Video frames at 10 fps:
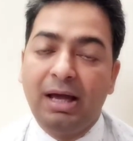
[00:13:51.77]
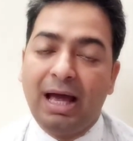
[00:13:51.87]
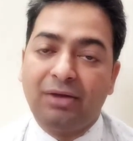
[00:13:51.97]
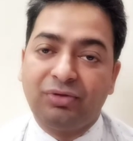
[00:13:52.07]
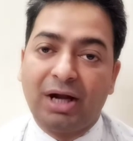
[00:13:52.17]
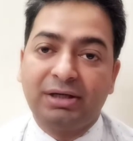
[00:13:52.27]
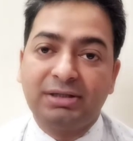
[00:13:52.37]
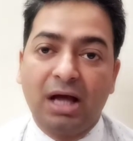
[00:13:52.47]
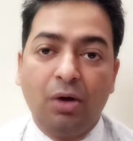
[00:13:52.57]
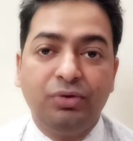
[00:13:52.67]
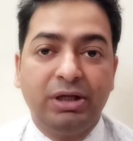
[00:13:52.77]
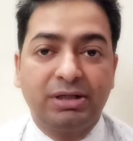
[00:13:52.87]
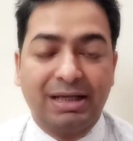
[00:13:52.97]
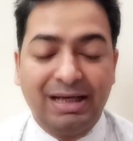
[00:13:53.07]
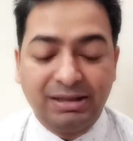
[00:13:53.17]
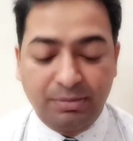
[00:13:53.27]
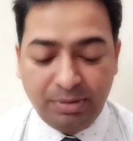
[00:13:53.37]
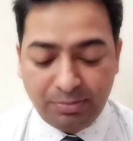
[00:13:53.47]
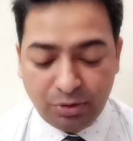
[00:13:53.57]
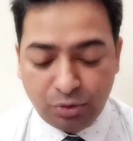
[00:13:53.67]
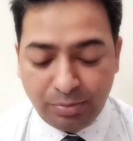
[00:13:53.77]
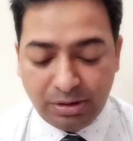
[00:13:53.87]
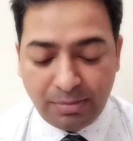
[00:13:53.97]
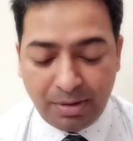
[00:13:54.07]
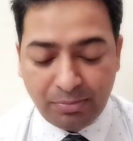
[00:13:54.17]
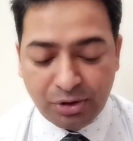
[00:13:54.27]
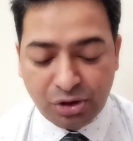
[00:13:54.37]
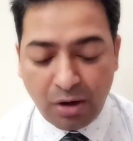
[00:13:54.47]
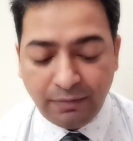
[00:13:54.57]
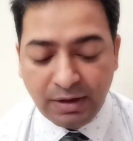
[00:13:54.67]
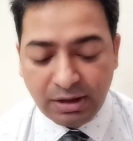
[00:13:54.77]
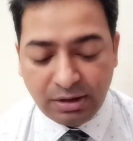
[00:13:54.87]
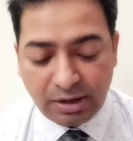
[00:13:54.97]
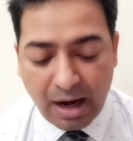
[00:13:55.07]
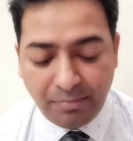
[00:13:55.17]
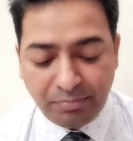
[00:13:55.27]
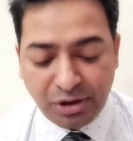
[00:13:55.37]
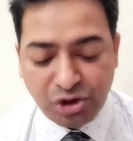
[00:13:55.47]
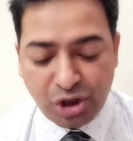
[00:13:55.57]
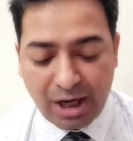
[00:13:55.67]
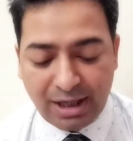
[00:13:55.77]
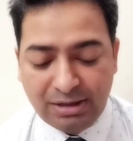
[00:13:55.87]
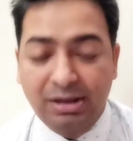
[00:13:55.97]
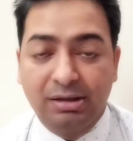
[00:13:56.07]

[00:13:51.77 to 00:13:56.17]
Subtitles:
and that is how they select the people to be the members of Gram Panchayat.